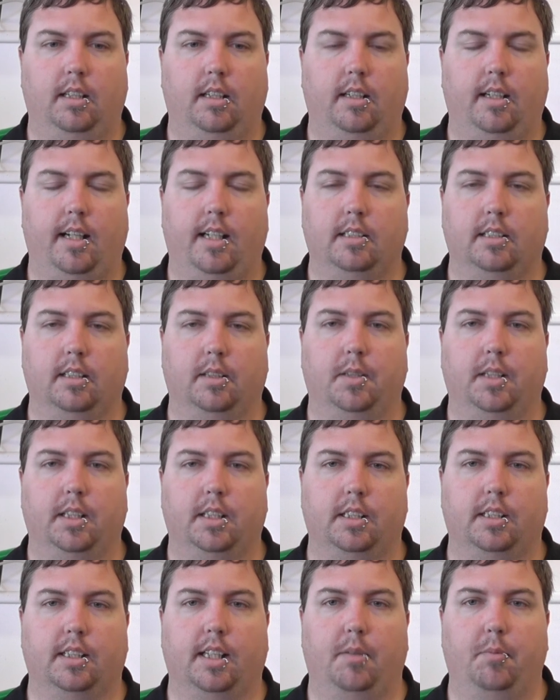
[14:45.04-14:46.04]
As the
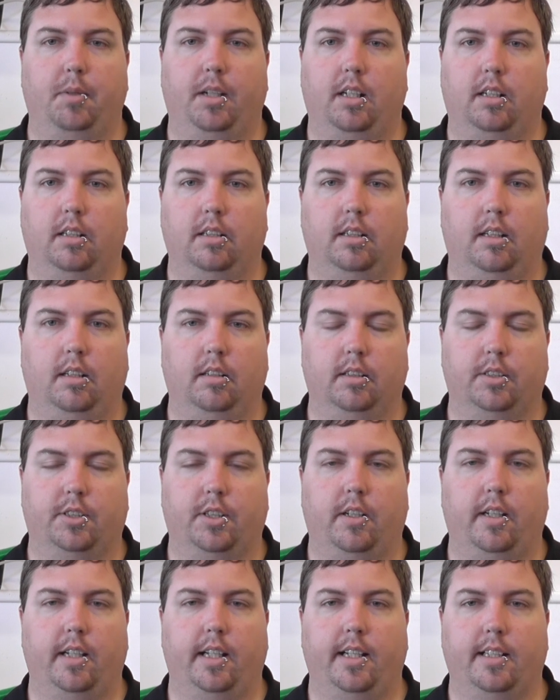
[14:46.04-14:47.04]
questions come in, I'll
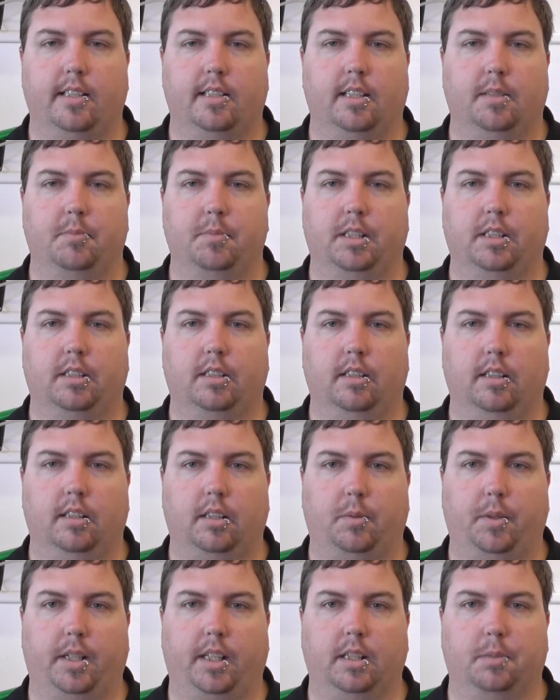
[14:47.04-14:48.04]
try and answer them as
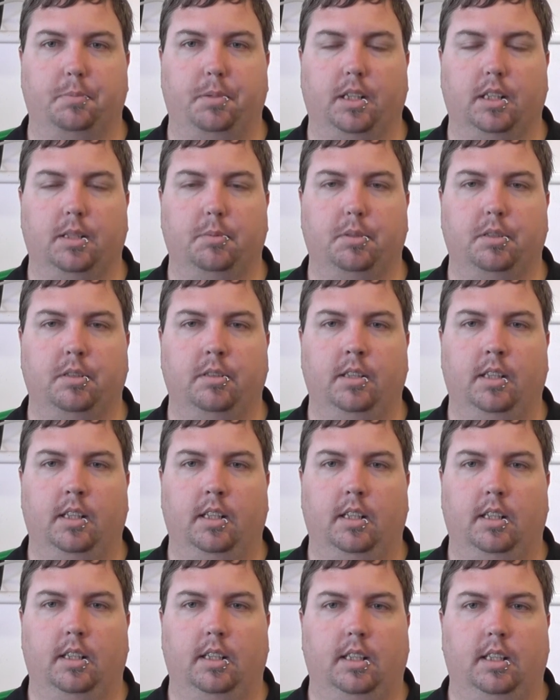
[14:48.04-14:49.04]
quick as possible.
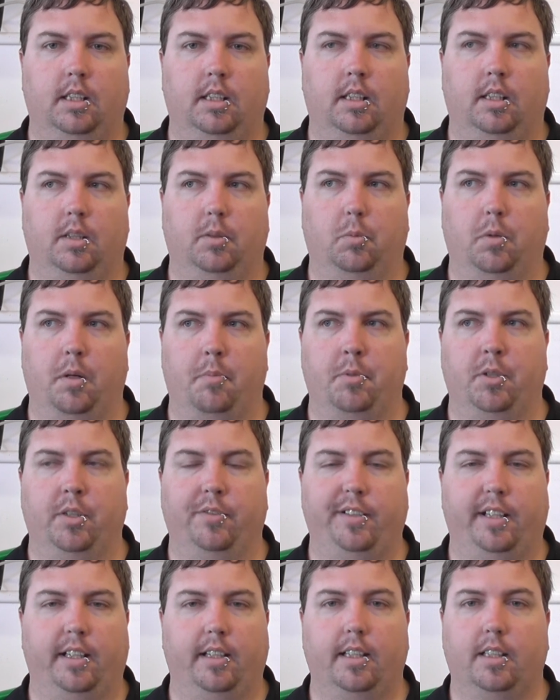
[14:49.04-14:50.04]
We're
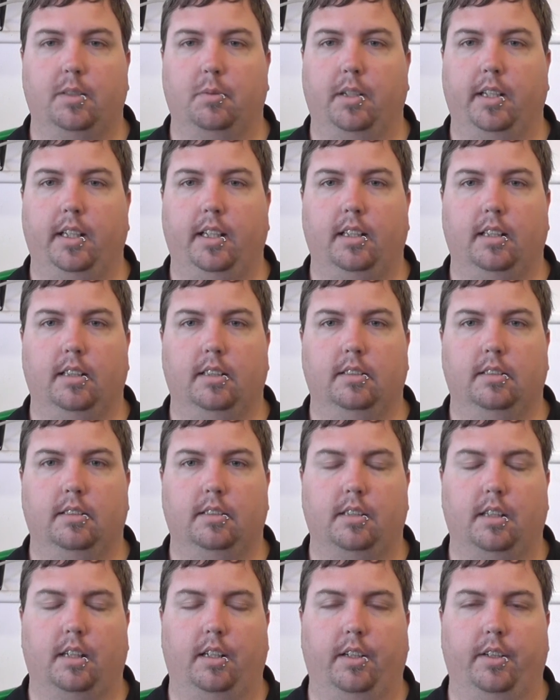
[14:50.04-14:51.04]
moving this week,
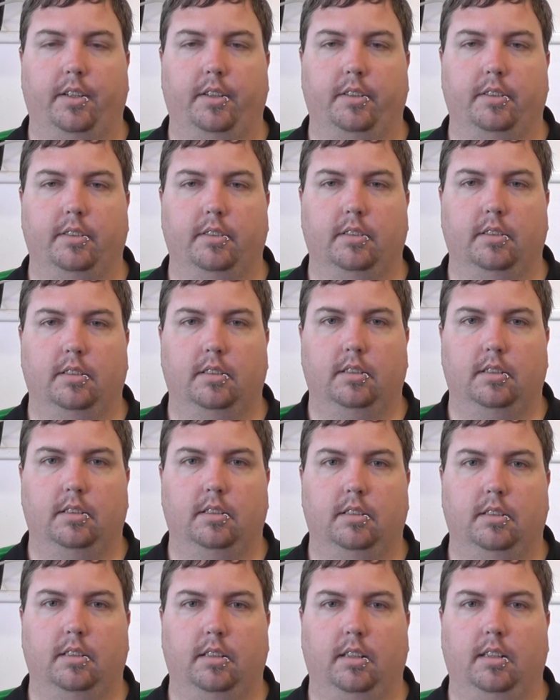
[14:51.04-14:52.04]
so
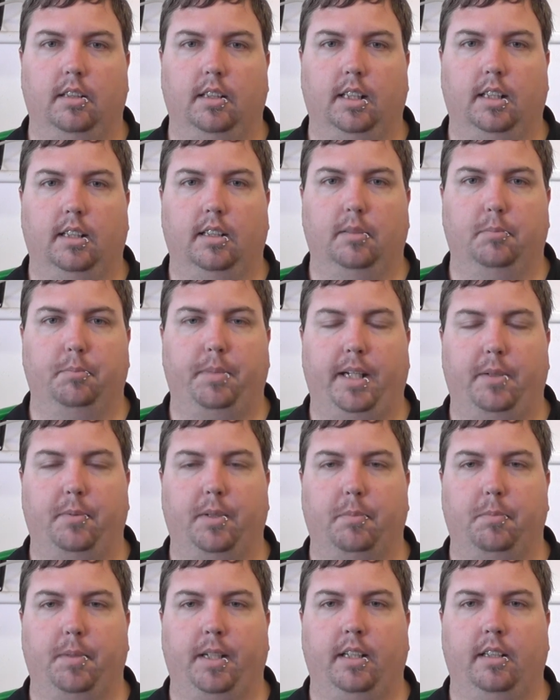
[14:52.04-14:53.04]
bear
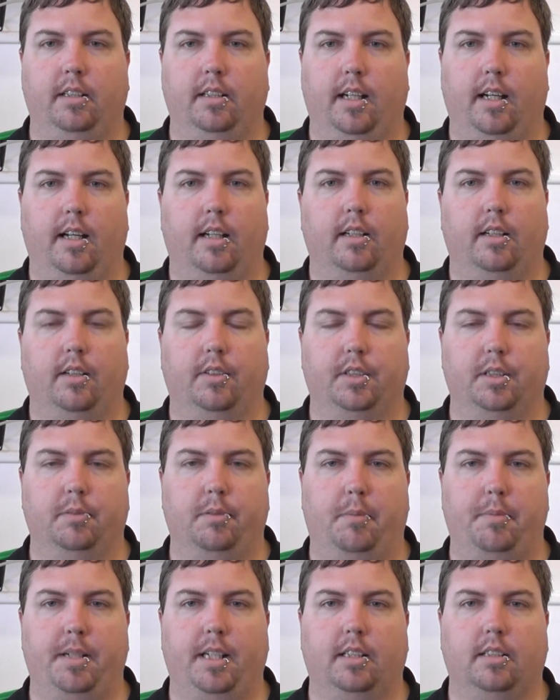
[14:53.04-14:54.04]
with me and I'll do
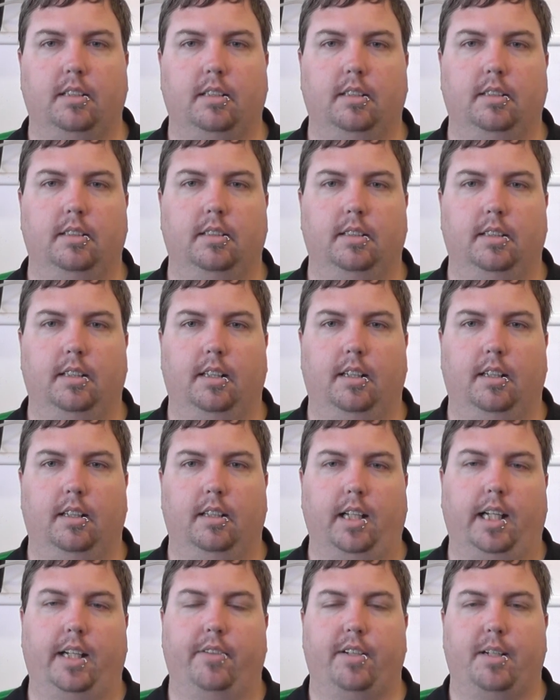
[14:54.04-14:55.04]
my best.
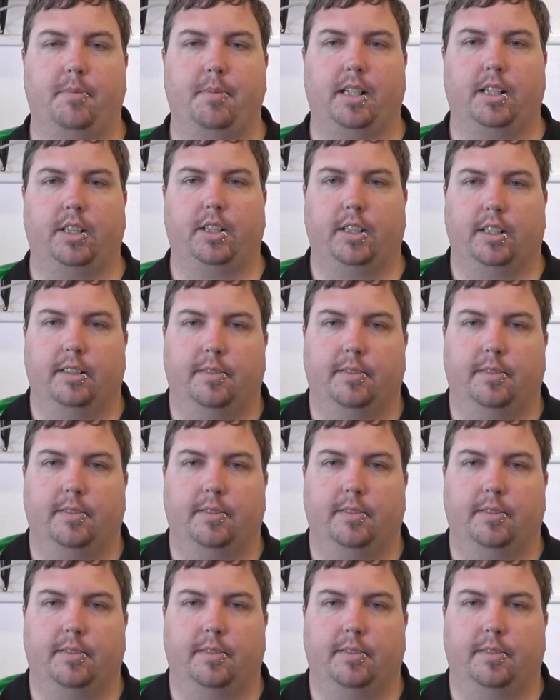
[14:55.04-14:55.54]
Thank you very much.